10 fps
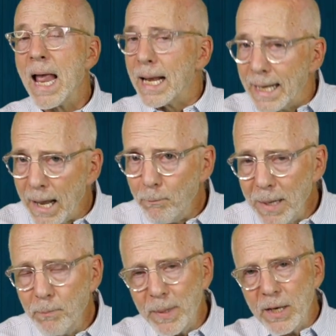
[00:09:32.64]
Let
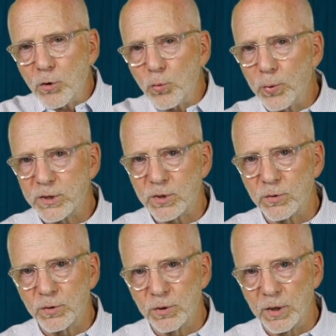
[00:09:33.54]
me be crystal
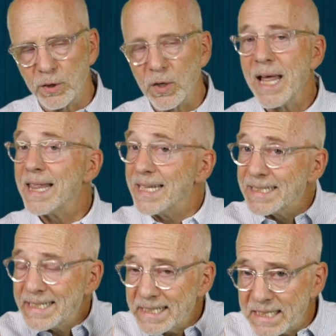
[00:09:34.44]
clear.
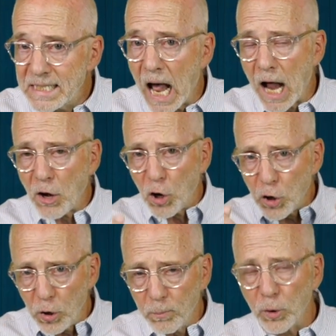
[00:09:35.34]
This is not a
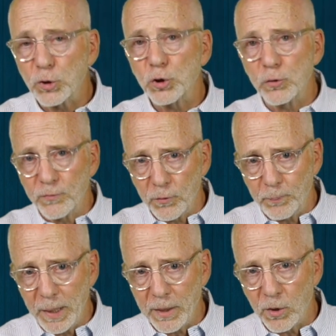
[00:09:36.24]
commercial for
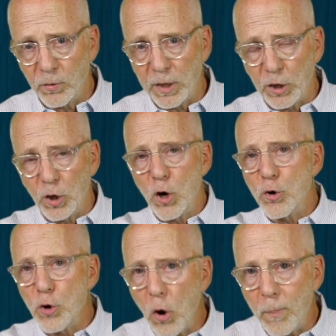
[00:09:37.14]
PicoGear.
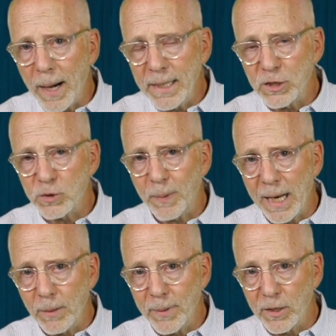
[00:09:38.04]
Nobody is
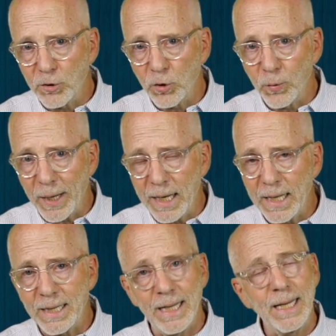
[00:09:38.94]
paying me to do
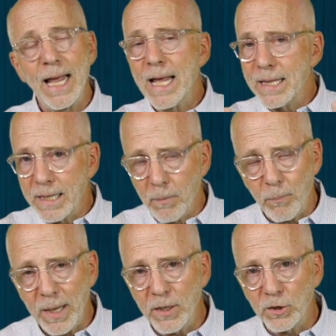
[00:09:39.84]
anything. The
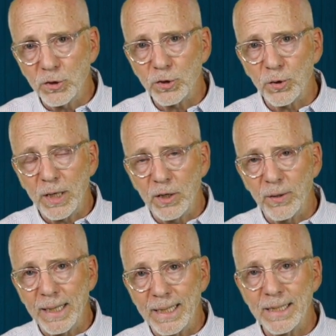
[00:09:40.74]
opinions you're
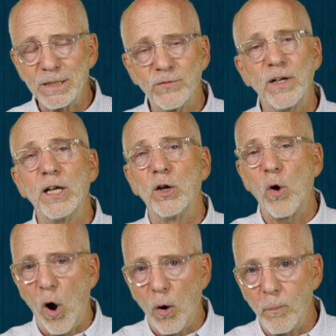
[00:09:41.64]
hearing in this video
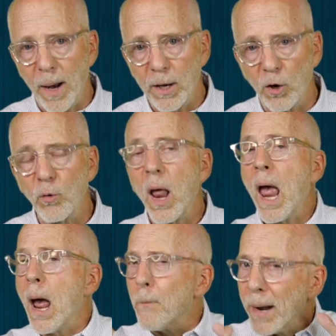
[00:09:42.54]
are my own,
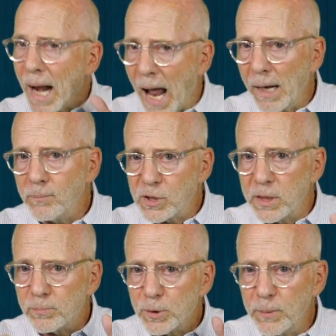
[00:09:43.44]
but I'm
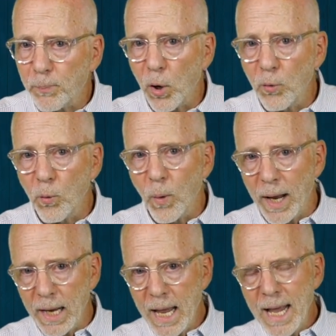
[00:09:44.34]
simply blown
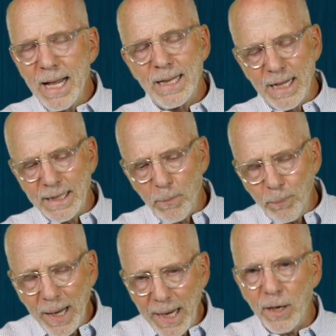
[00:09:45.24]
away that the
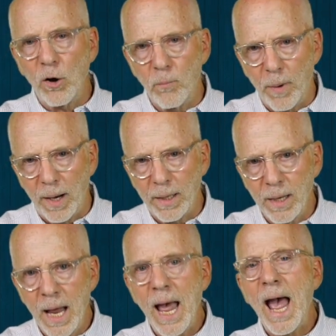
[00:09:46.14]
Pico mic
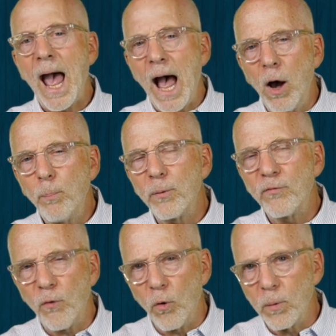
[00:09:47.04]

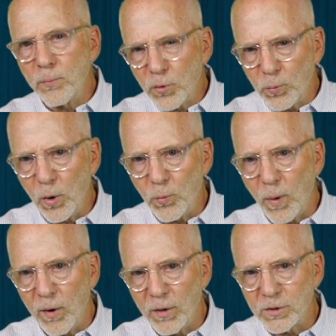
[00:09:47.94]
outperformed the Rode
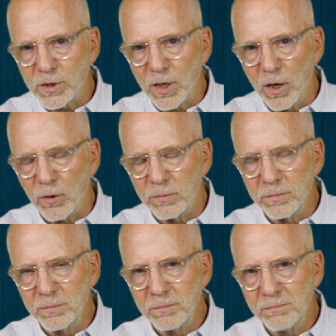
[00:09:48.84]
Wireless Go.
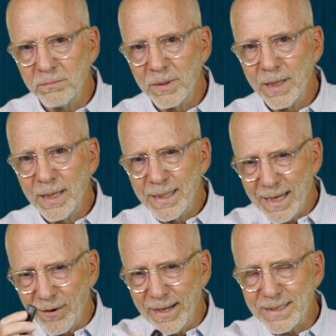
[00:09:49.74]

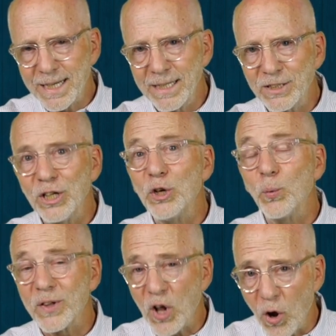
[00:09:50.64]
Now let's continue
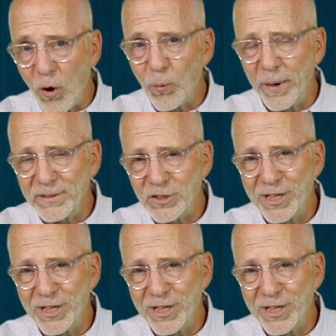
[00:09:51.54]
with the long-range